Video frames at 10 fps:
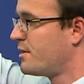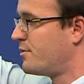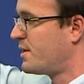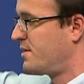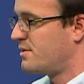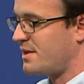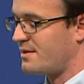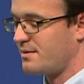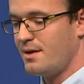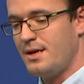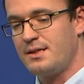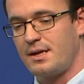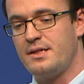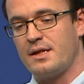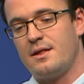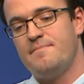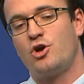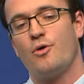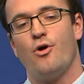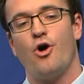So it's not that, it's really that they
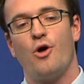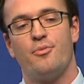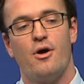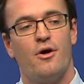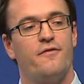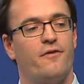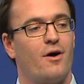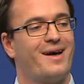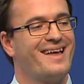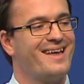become a hub for